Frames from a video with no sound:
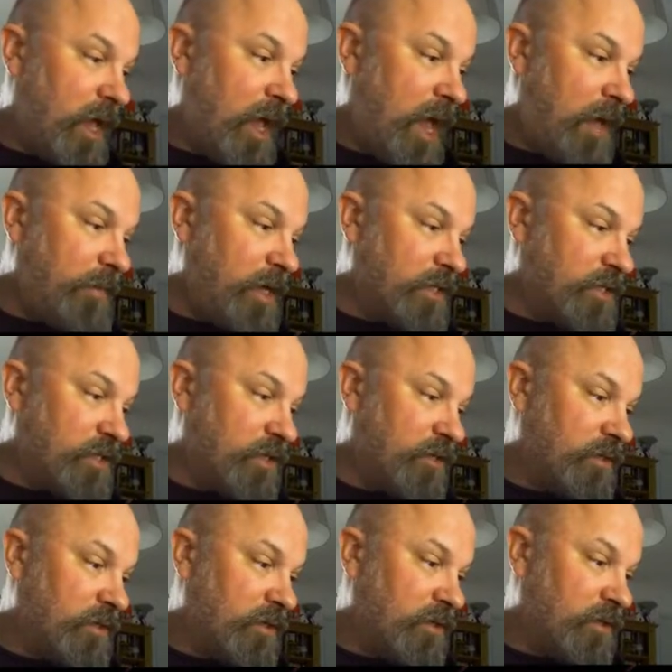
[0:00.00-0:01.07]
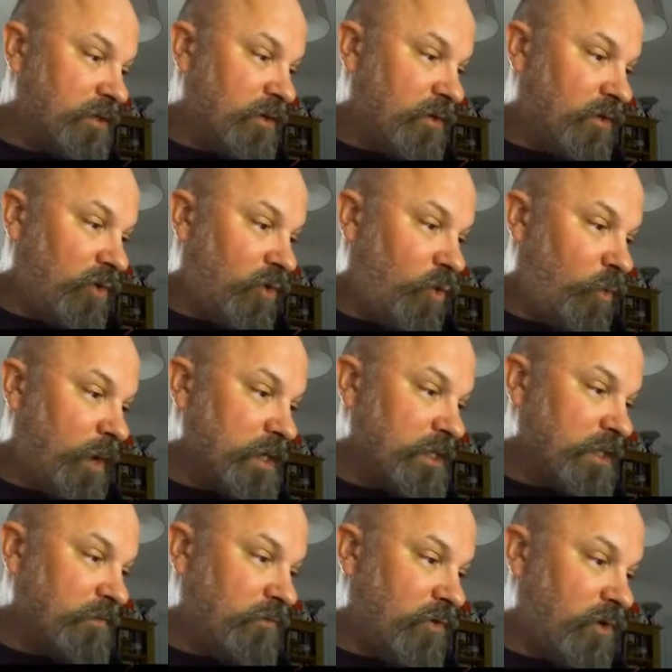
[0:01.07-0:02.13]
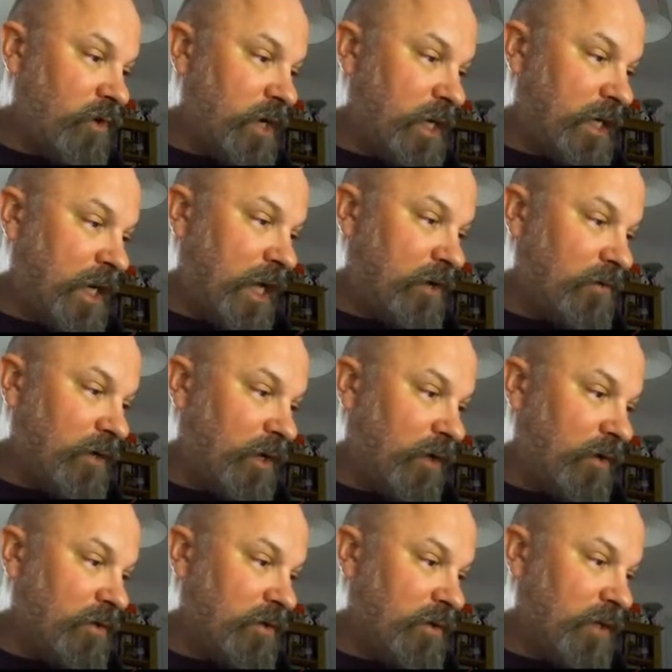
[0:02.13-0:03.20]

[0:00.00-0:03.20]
Ebit, always the wrong account, lol.